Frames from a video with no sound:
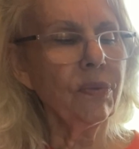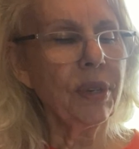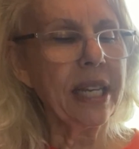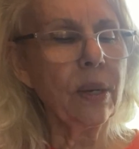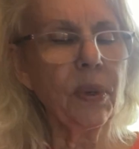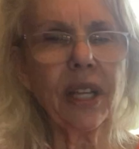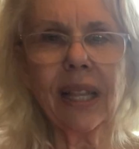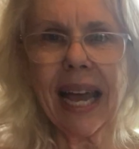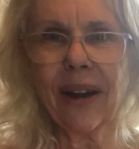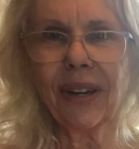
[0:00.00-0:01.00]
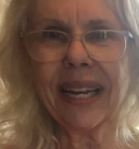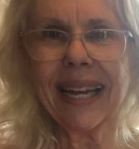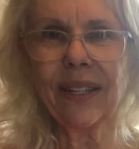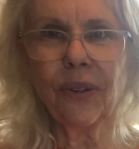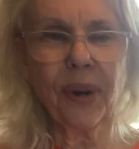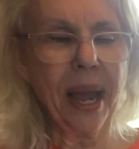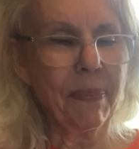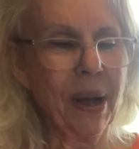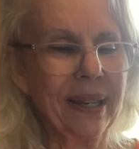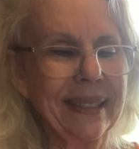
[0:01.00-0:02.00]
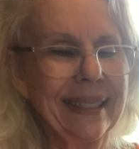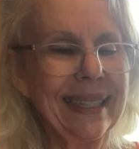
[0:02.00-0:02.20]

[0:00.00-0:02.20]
reading with Clara and Grandma.